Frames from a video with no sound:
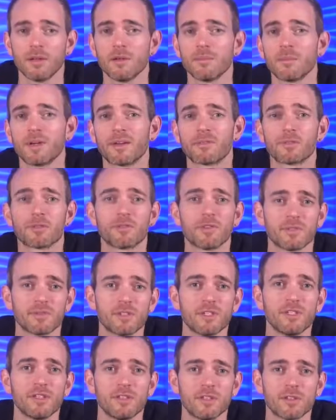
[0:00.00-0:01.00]
But after
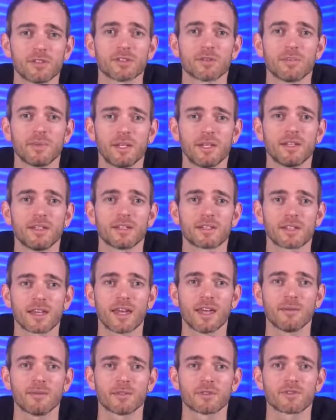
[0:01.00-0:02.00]
15 years of being in this
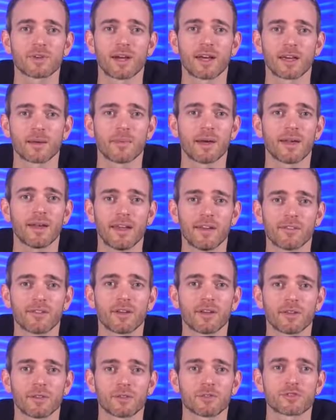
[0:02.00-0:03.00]
game and trying about
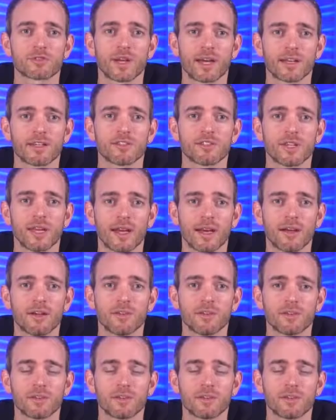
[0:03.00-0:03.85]
every other strategy out,